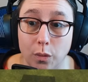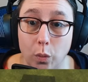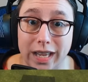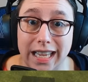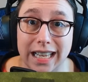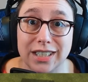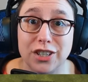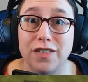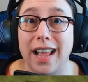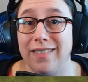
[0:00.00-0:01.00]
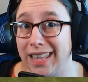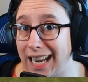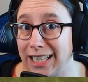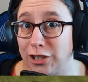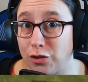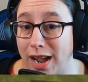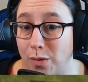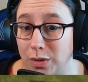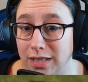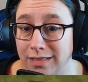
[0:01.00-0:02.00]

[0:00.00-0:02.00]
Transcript: we can survive the next drought.